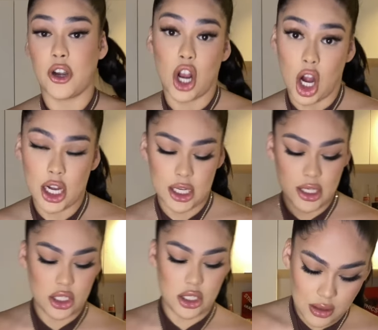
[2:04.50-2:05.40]

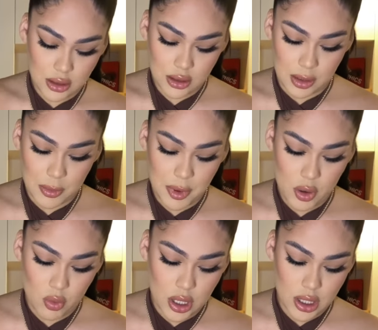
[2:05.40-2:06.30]
garnish, I'm gonna put
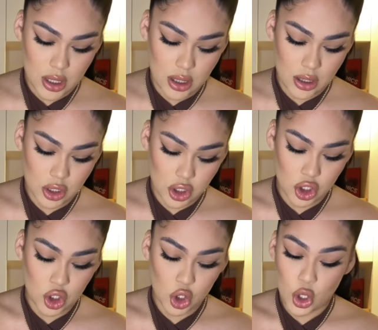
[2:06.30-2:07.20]
one,
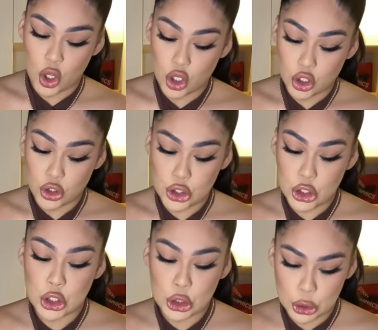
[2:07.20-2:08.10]

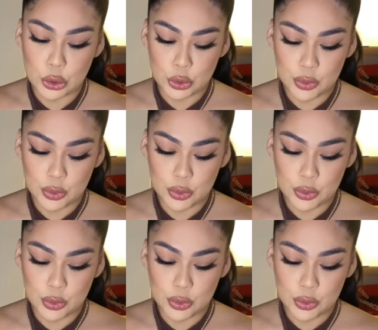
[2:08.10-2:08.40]
two,